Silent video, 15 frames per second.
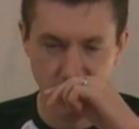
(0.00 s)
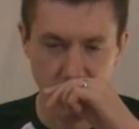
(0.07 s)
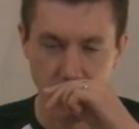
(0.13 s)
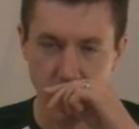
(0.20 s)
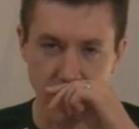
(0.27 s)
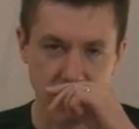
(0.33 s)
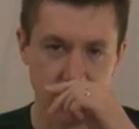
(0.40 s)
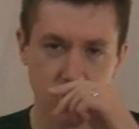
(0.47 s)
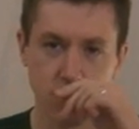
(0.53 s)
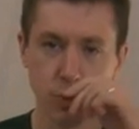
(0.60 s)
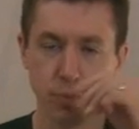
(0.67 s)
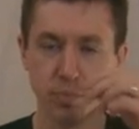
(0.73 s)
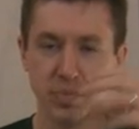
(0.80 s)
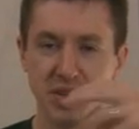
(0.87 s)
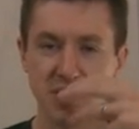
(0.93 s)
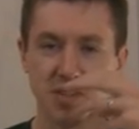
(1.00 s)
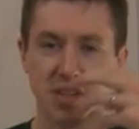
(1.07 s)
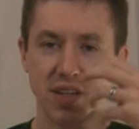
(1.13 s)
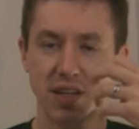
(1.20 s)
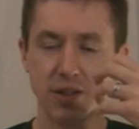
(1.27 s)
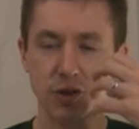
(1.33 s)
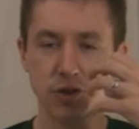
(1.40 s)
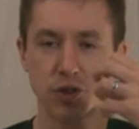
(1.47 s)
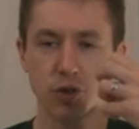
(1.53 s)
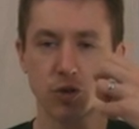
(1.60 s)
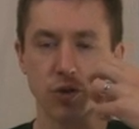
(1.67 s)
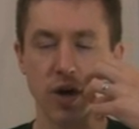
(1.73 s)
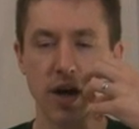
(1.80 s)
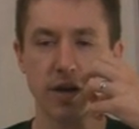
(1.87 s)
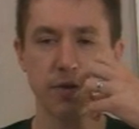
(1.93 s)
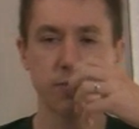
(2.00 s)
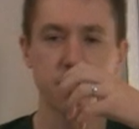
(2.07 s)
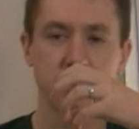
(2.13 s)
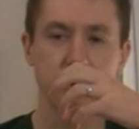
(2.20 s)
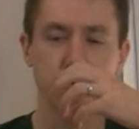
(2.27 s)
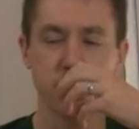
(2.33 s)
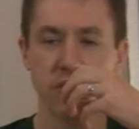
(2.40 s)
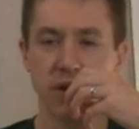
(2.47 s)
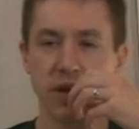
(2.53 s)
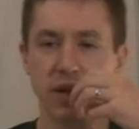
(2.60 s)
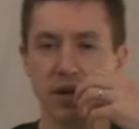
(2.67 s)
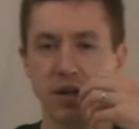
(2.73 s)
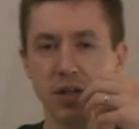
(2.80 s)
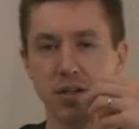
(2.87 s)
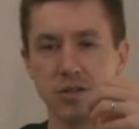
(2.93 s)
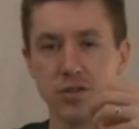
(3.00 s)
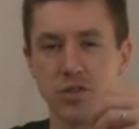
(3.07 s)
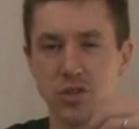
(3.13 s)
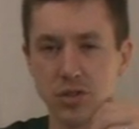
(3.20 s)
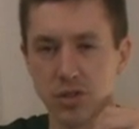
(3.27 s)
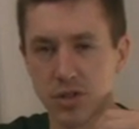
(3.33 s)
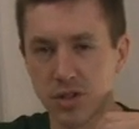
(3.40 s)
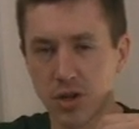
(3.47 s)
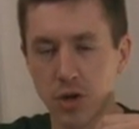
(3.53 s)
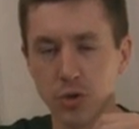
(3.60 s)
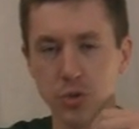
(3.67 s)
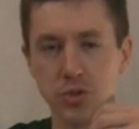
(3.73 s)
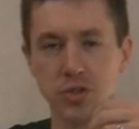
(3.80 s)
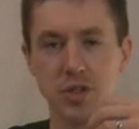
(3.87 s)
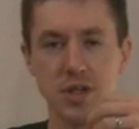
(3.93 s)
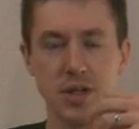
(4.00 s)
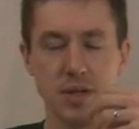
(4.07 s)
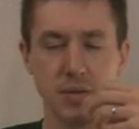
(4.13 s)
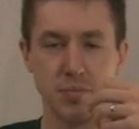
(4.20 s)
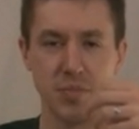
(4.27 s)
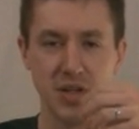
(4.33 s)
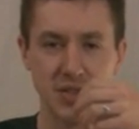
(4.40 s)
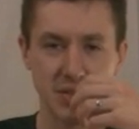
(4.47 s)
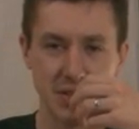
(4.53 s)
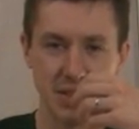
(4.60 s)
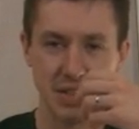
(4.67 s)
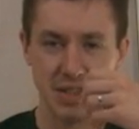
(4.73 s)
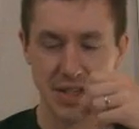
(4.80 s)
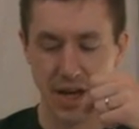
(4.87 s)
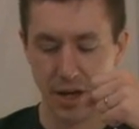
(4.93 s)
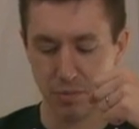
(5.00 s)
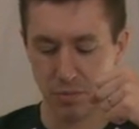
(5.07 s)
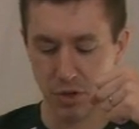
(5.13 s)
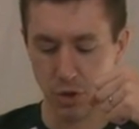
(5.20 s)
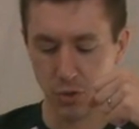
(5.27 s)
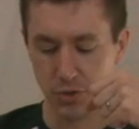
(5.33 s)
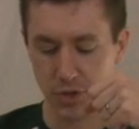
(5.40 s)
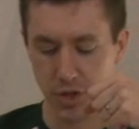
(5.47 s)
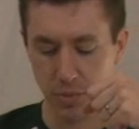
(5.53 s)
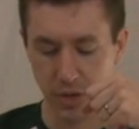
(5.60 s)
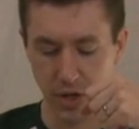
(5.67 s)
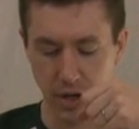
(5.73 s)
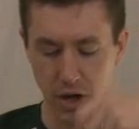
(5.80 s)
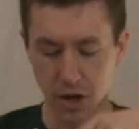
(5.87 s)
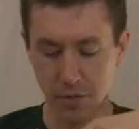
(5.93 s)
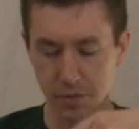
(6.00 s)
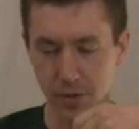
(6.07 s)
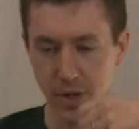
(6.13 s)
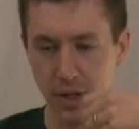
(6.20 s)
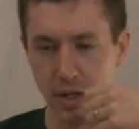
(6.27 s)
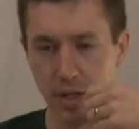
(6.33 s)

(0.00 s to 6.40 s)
Alright, still biscuity, still kind of toasty biscuit type notes coming off.